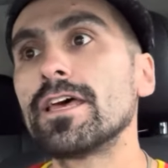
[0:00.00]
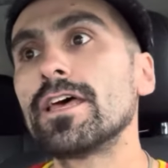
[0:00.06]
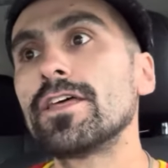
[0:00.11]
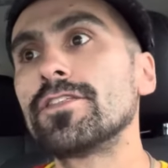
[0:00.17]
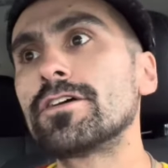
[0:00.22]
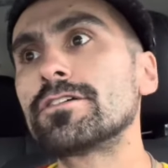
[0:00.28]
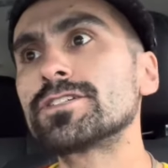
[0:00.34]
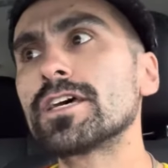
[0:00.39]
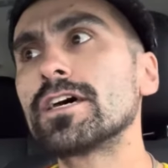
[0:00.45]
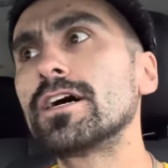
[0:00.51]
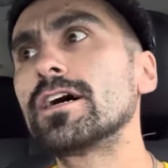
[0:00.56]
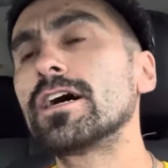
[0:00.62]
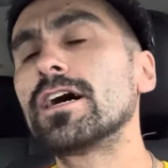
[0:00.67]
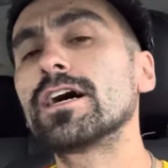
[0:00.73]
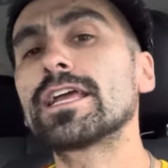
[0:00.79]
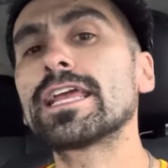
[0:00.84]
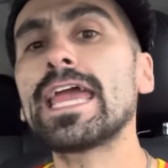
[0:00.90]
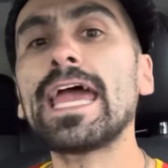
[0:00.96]
There's a,
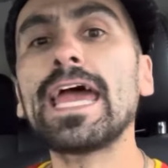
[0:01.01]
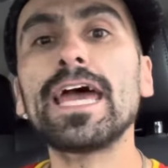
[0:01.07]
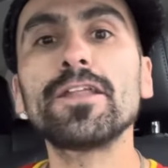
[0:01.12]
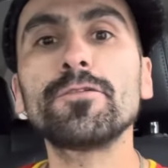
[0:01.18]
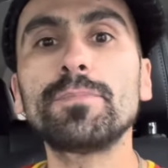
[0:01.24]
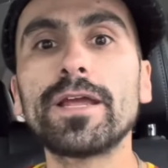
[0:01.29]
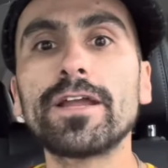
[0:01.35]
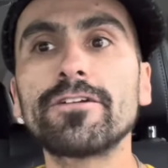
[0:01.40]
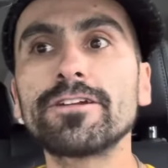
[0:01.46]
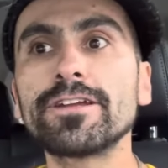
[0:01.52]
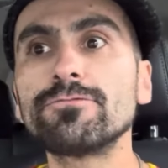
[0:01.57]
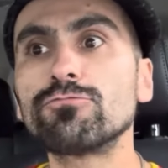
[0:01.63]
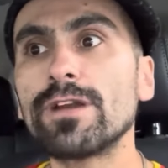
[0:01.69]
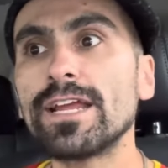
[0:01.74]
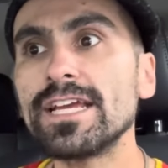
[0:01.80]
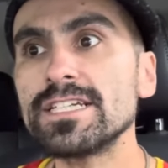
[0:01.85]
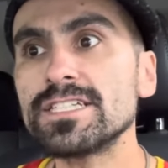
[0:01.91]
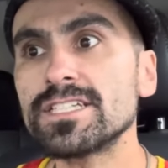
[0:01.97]
a Cadbury
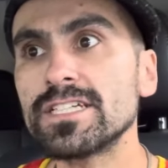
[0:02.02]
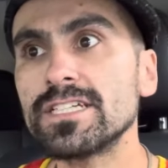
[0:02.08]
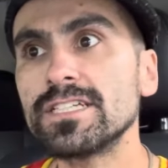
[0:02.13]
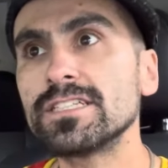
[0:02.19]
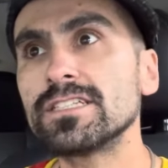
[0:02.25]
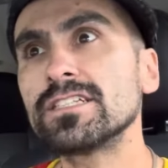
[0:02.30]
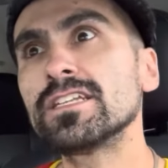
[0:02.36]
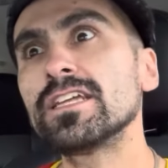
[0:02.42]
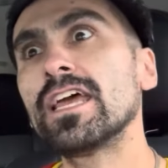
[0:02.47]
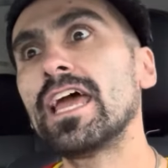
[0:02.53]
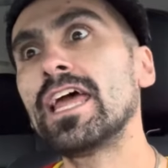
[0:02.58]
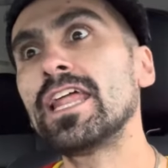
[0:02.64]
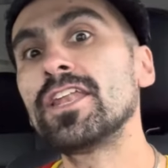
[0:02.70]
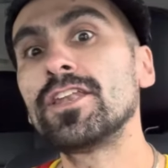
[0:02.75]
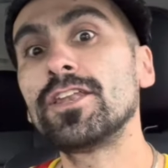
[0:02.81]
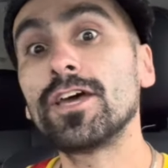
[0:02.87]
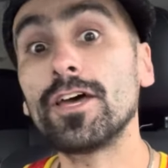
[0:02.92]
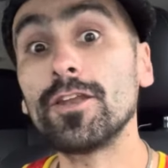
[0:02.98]
raisin
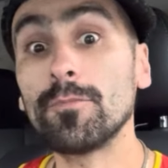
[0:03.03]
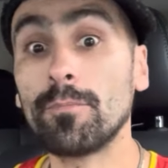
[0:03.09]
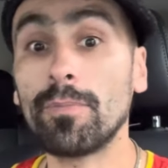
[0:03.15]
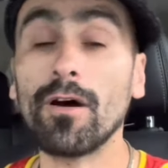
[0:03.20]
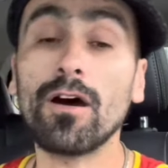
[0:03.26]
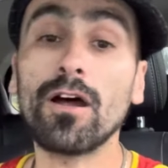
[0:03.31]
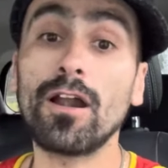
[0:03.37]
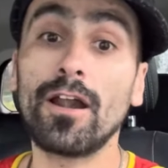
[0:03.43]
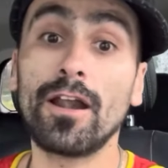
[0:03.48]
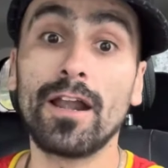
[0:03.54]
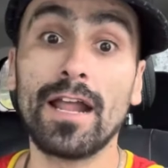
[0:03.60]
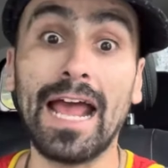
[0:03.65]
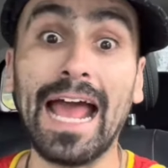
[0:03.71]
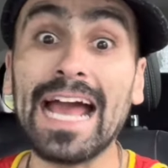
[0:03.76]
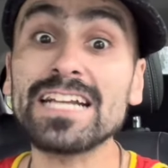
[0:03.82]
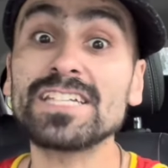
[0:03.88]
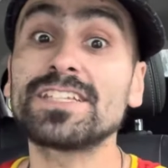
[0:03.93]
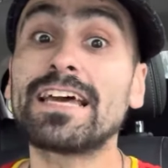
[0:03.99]
and nut bar.
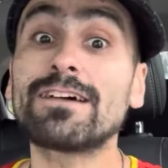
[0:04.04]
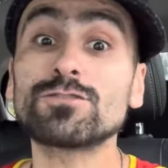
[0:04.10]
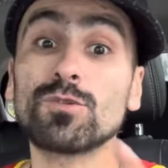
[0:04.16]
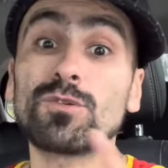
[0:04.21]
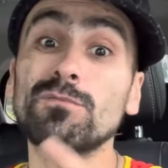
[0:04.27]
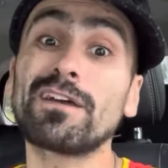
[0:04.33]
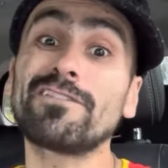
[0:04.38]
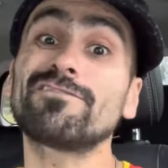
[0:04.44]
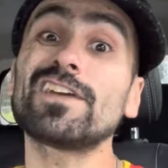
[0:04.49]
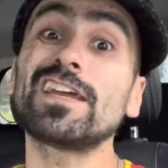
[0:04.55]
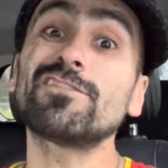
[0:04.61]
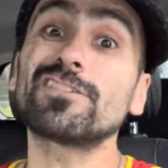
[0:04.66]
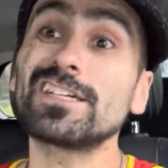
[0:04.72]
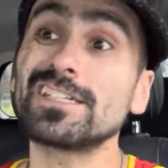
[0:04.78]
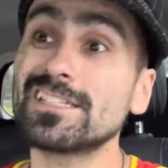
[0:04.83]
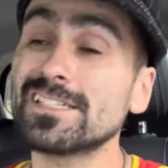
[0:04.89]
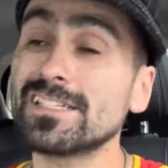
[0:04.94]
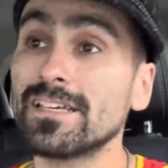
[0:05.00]
Actually, that was one of my
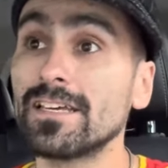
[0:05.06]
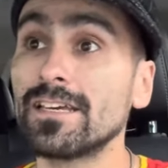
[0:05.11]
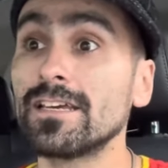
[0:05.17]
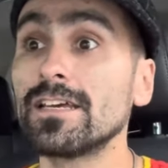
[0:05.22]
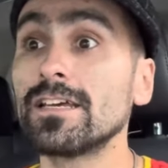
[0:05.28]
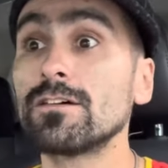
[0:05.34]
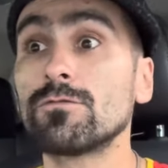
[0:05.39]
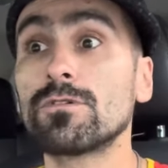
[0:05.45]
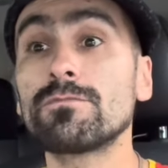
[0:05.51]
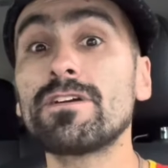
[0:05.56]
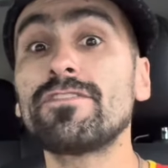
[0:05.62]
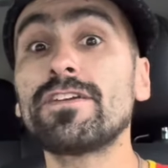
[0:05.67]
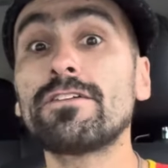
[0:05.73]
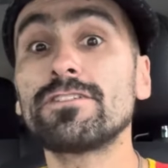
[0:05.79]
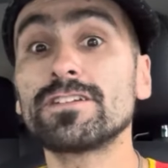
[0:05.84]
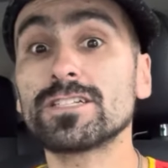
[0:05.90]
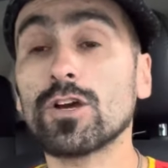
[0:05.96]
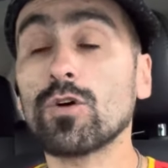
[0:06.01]
favorites one of my
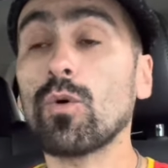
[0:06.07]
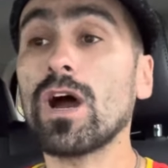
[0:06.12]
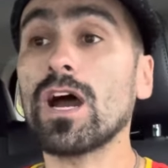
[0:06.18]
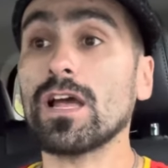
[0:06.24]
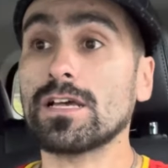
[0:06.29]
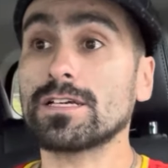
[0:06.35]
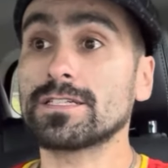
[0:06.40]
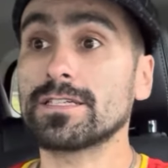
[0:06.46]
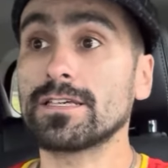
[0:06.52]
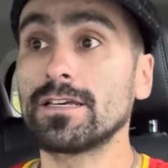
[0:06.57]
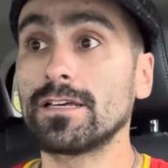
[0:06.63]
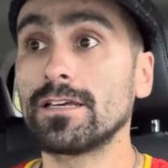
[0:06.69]
favorite Taquaqs.